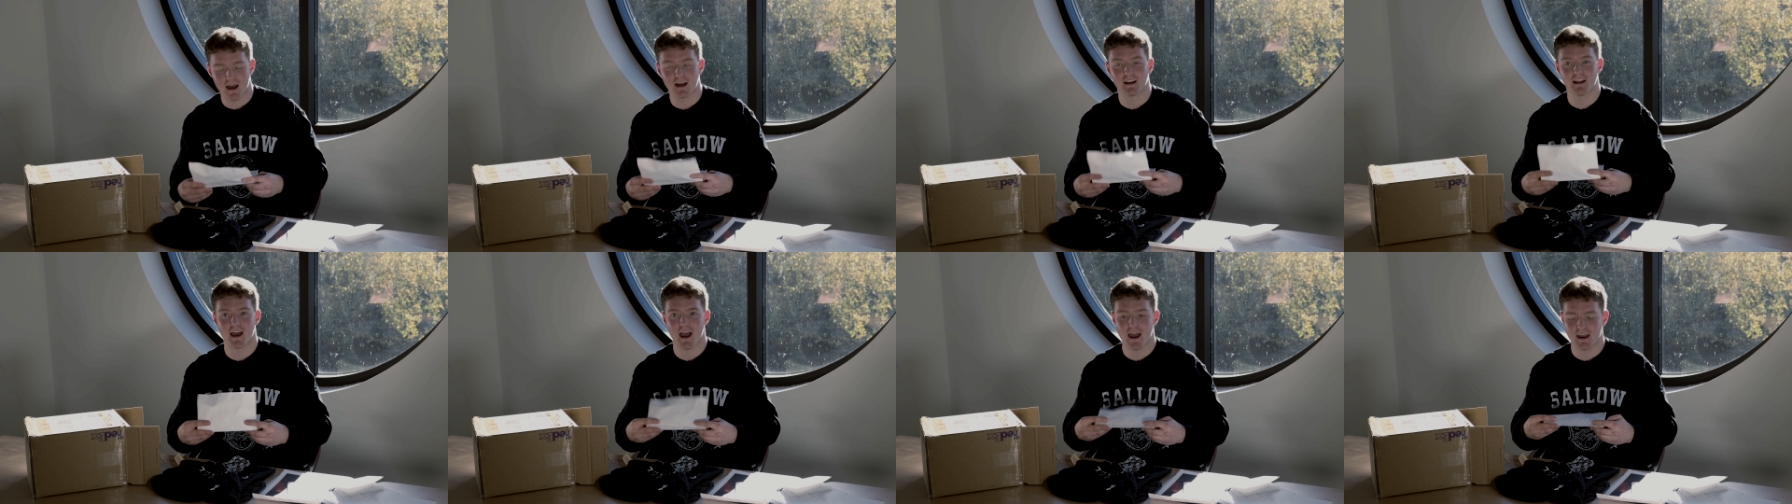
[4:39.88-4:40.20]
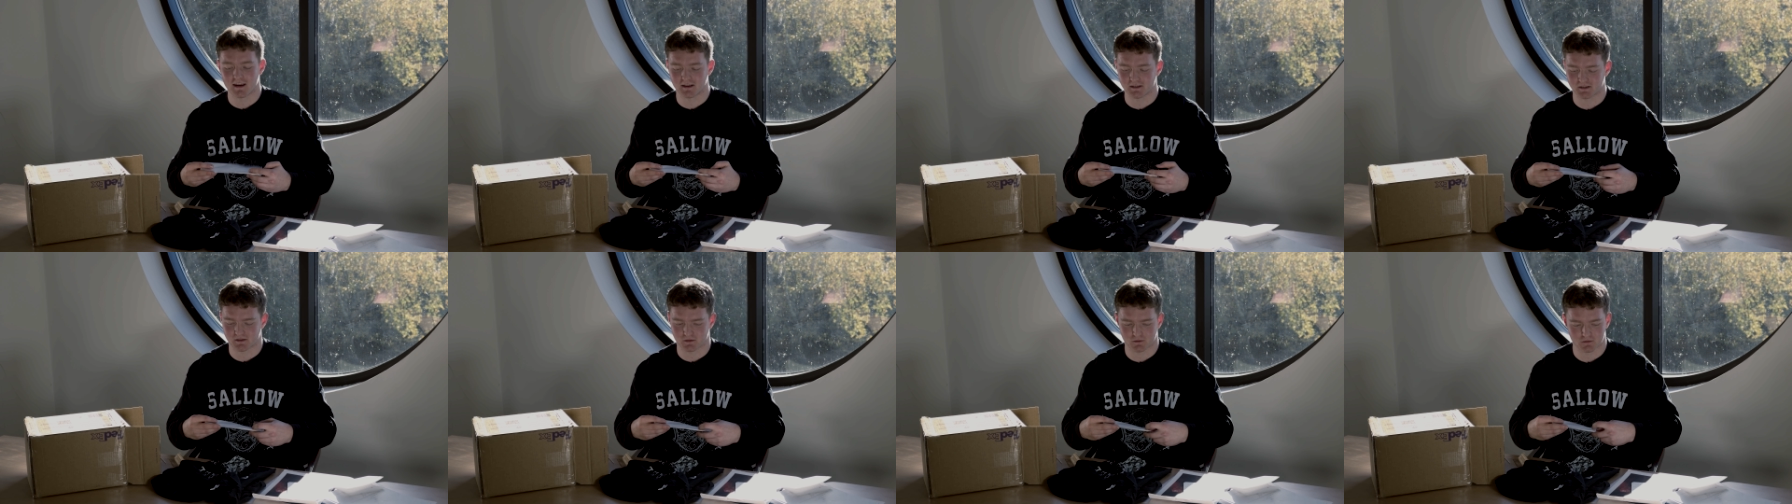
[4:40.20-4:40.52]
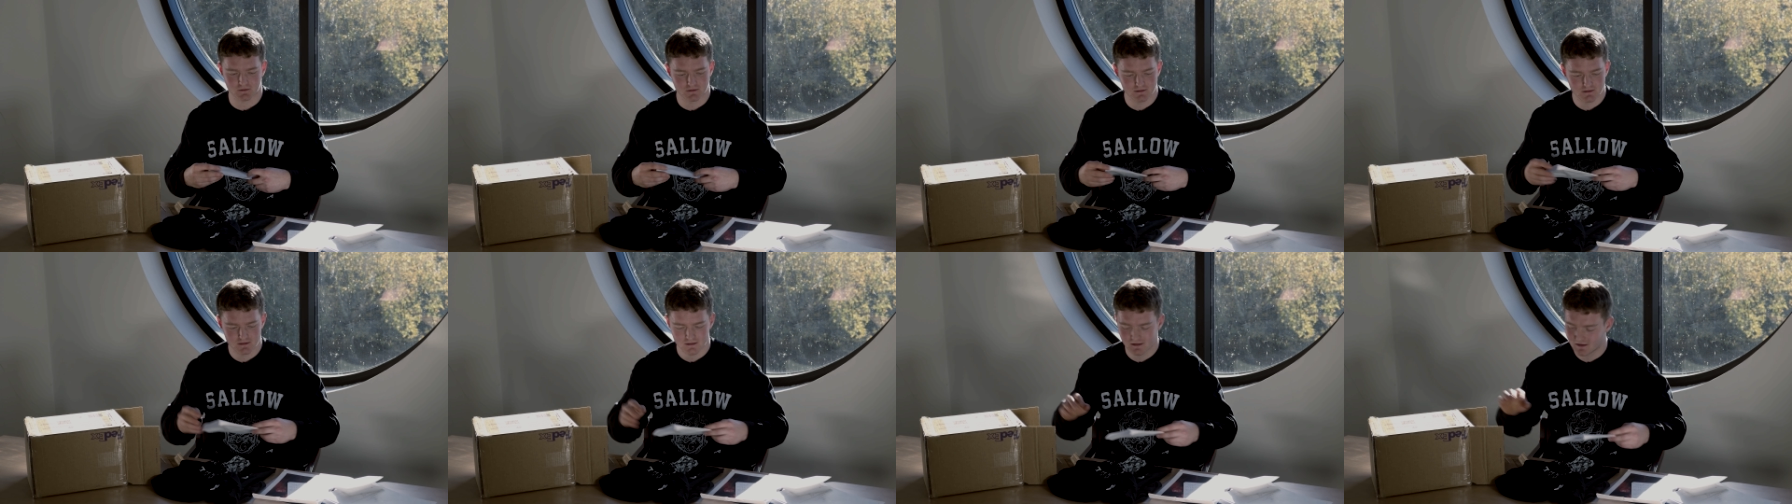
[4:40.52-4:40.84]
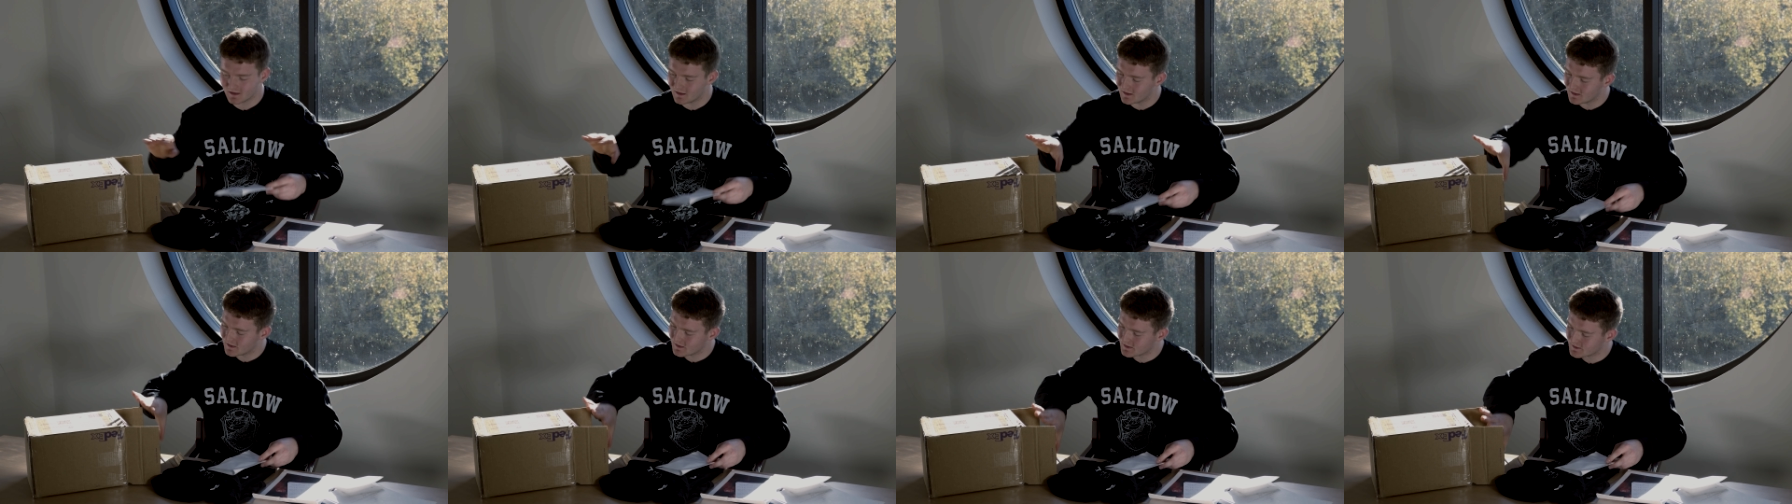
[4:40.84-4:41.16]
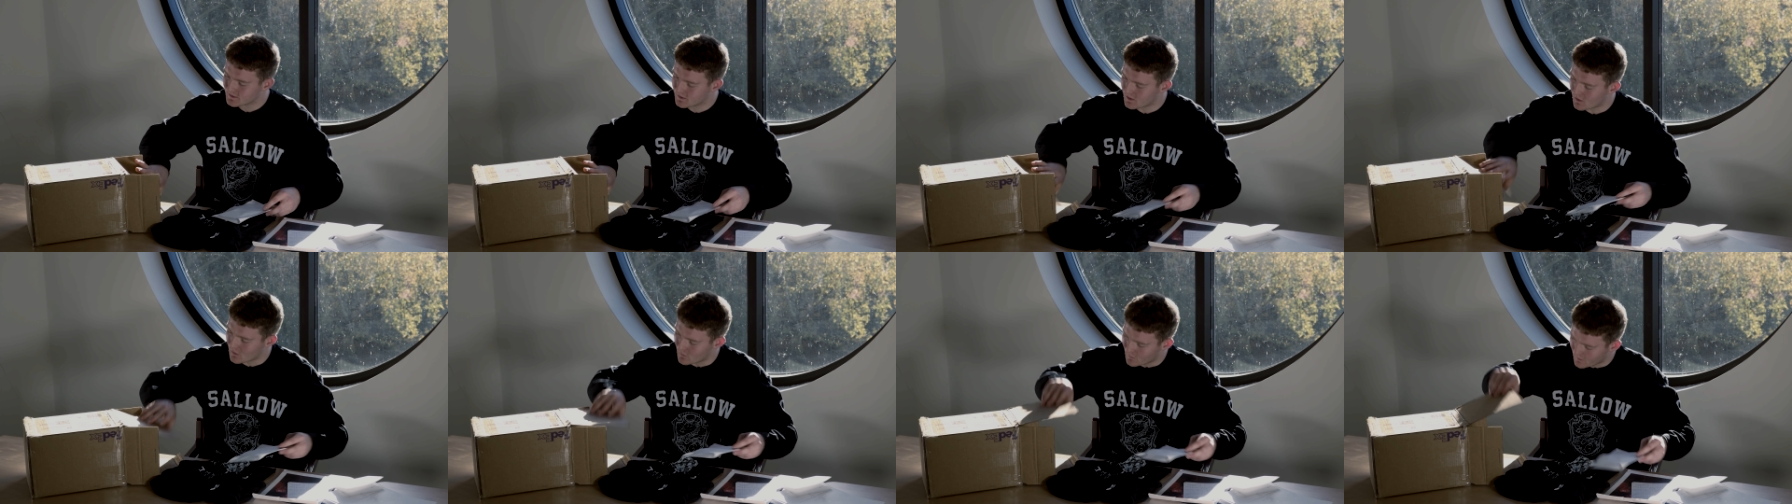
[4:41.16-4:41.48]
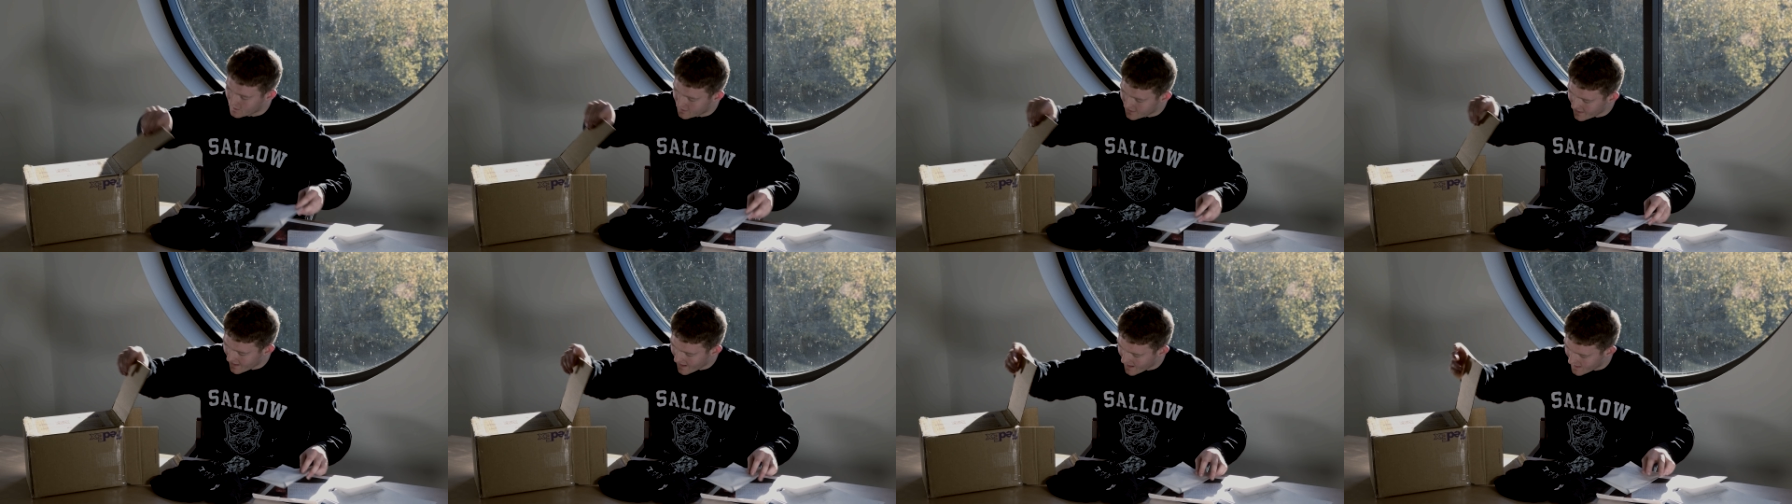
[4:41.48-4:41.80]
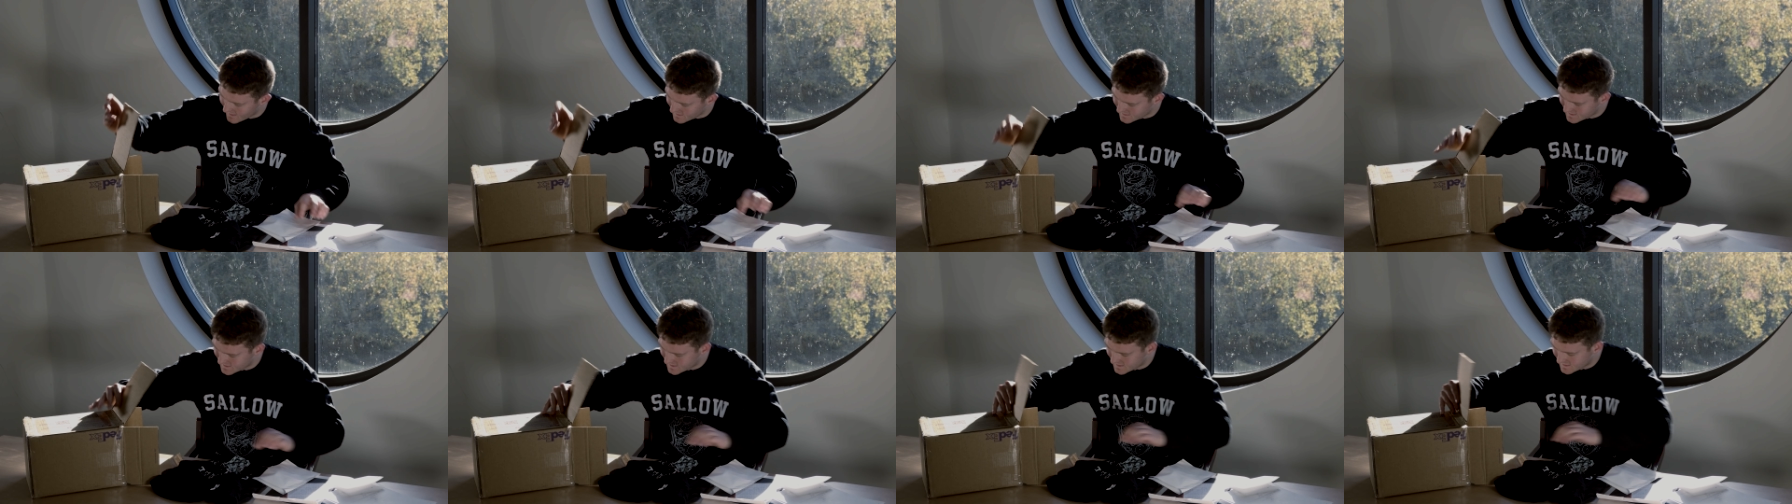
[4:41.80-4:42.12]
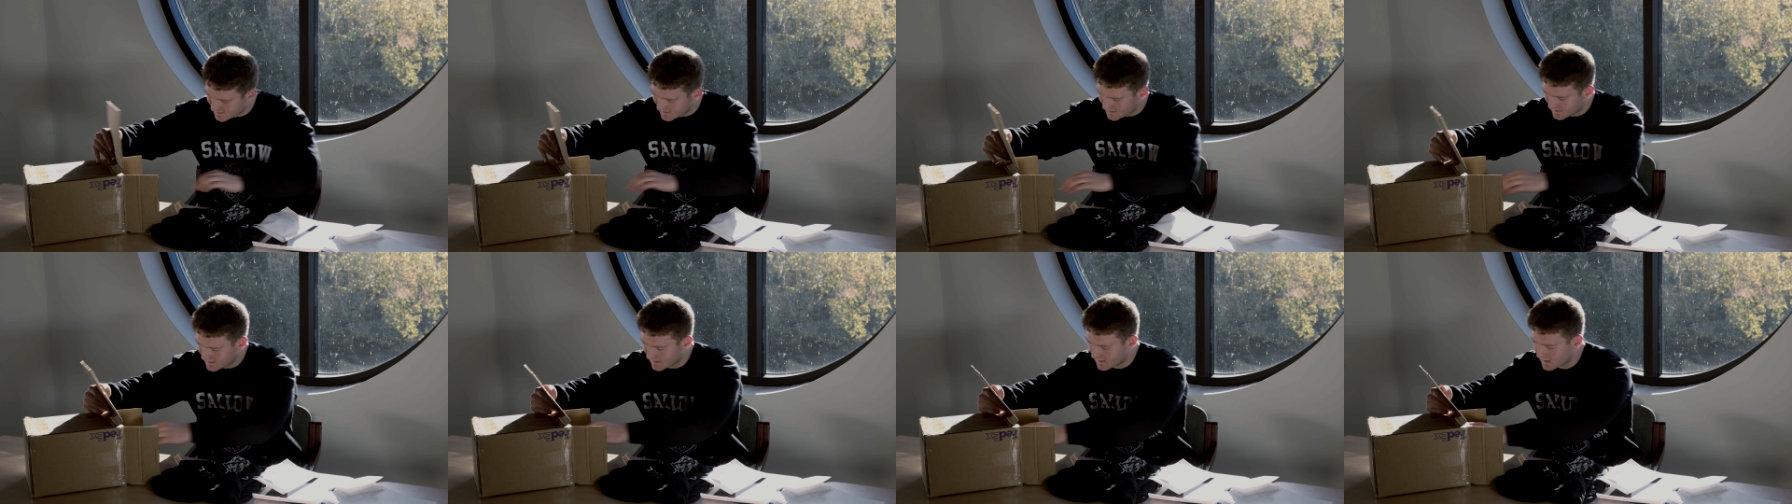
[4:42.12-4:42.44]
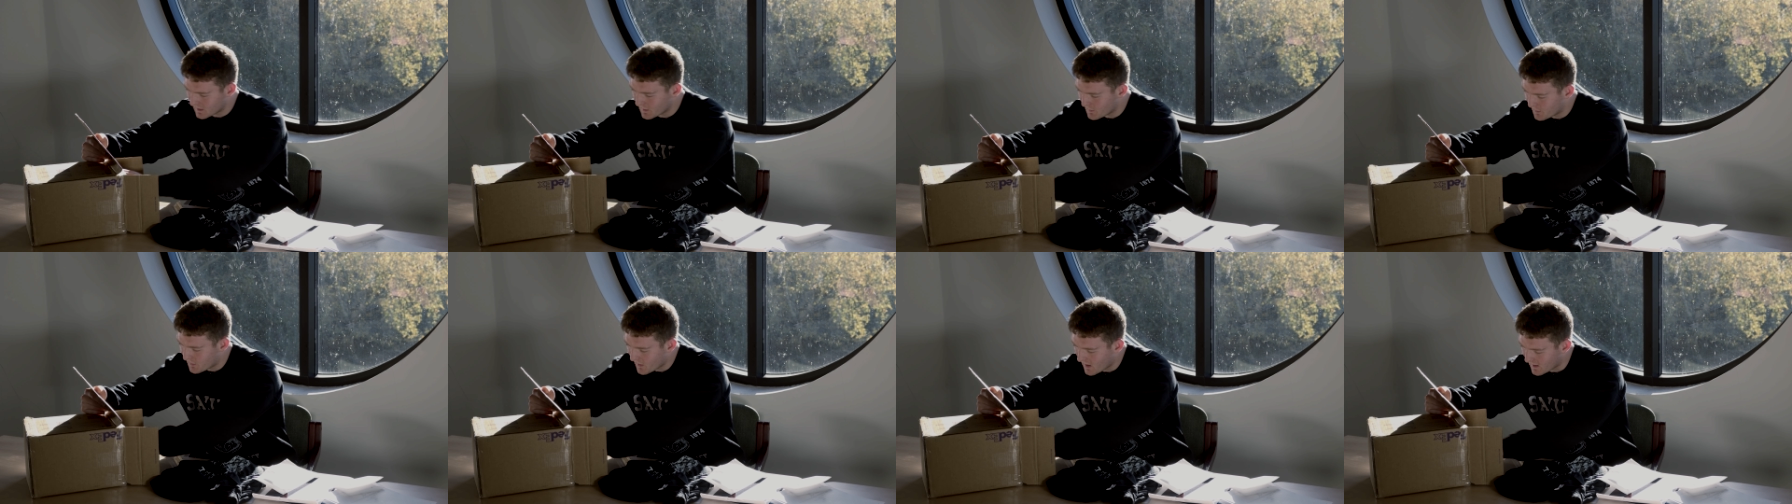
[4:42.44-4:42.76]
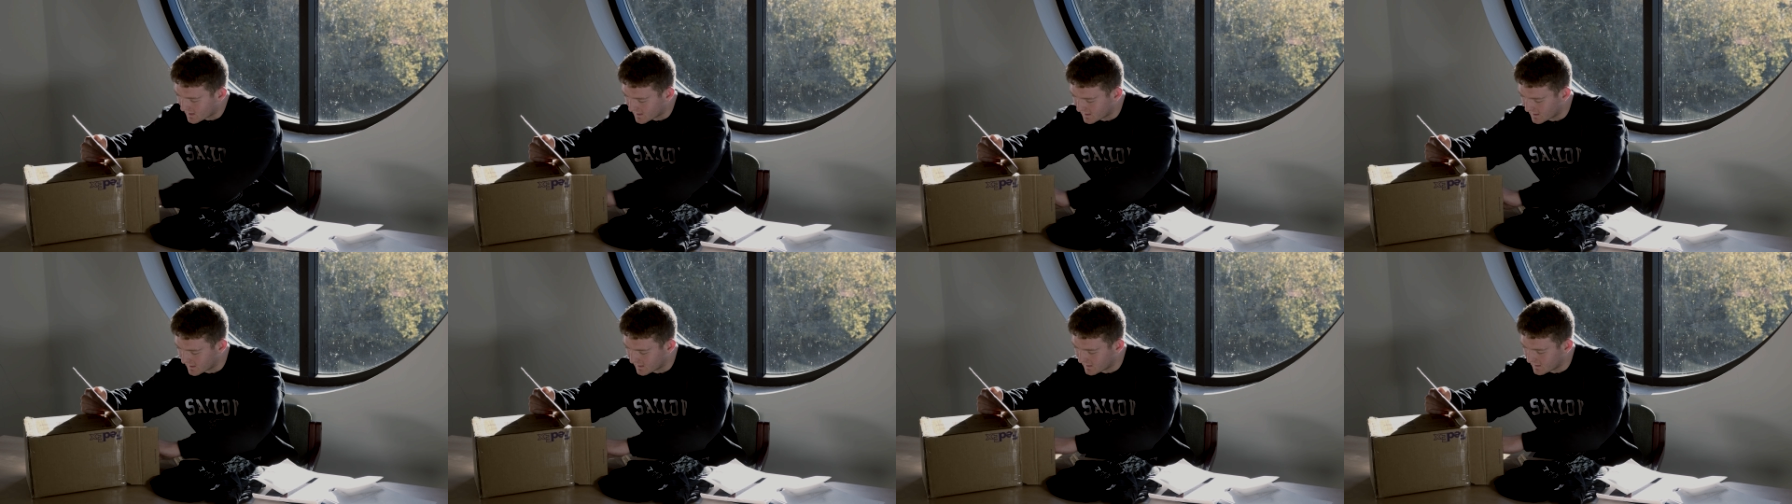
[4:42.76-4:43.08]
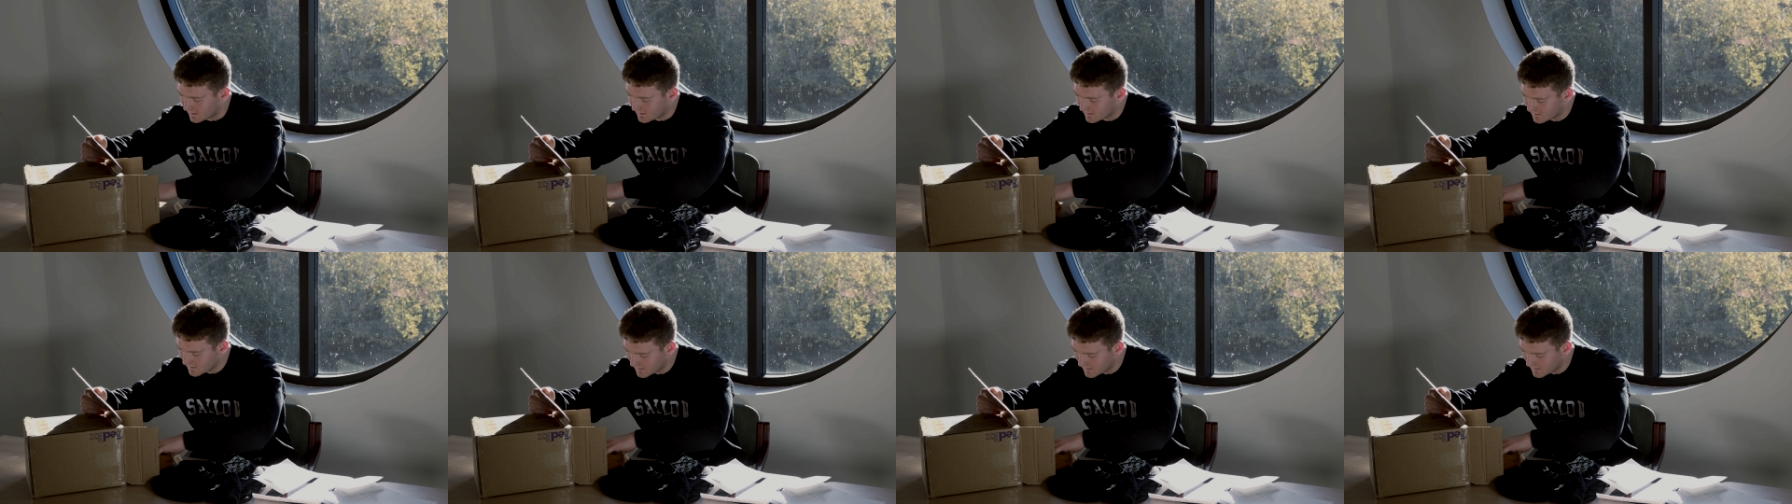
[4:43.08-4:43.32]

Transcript: and Hazel. So that's the Buc-ee.